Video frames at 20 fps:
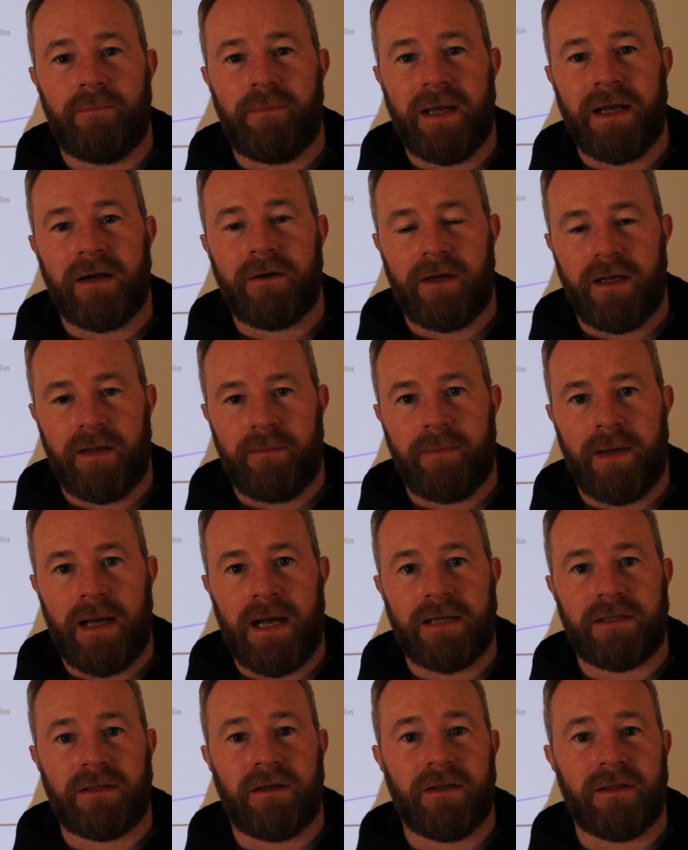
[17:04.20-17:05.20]
a bigger
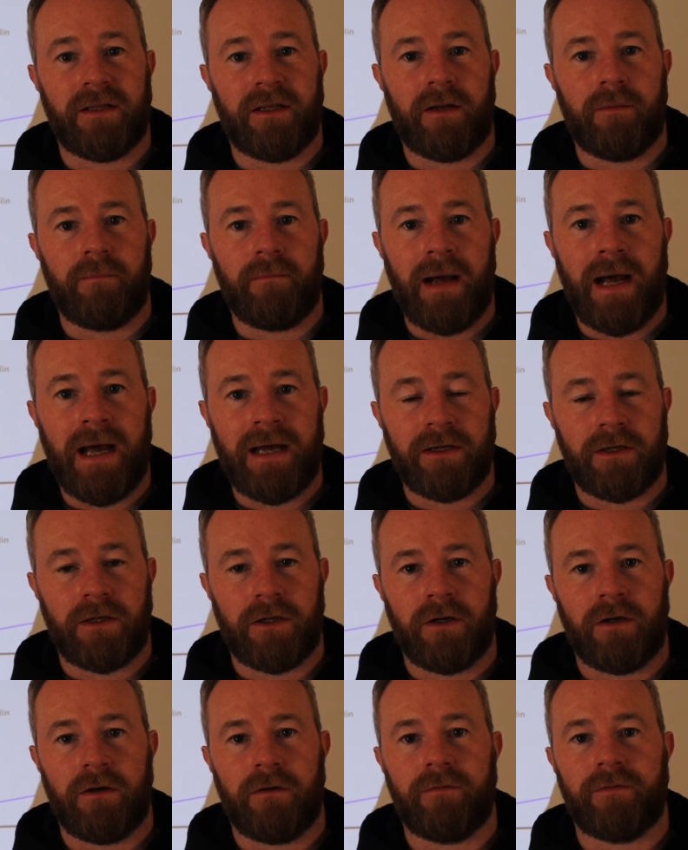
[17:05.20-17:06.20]
impact on the demand
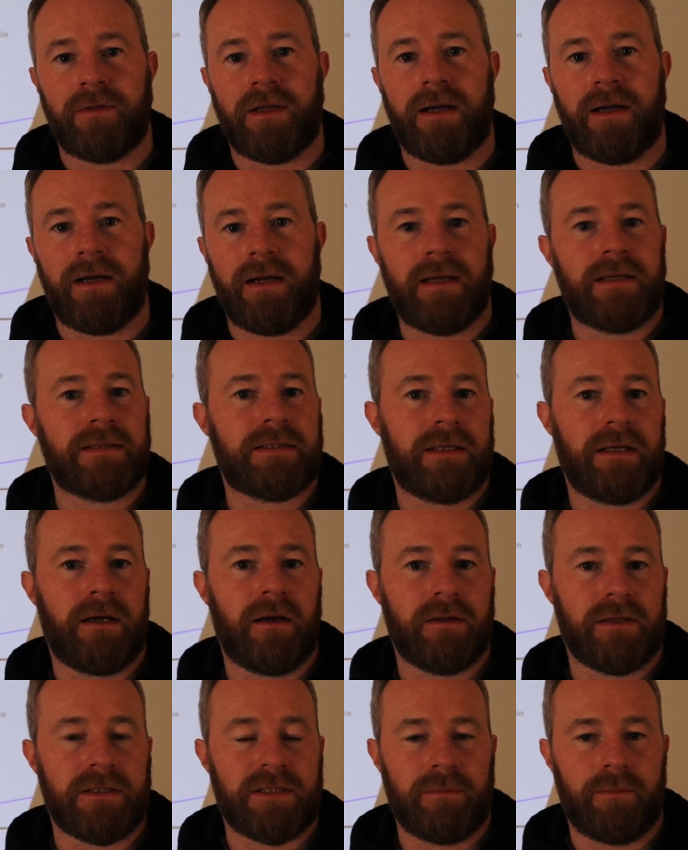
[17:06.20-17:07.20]
curve than it is
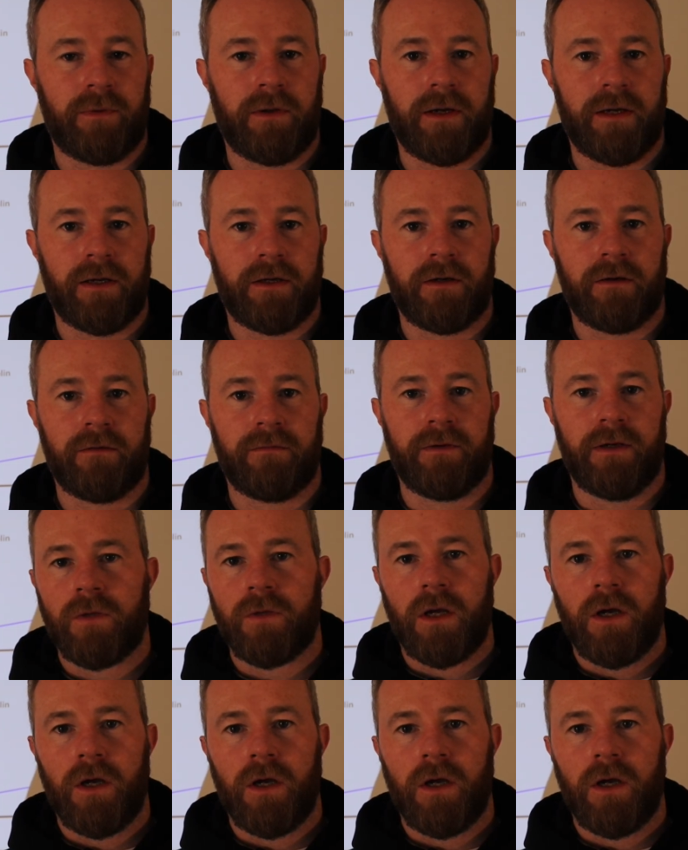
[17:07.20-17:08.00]
on the supply curve.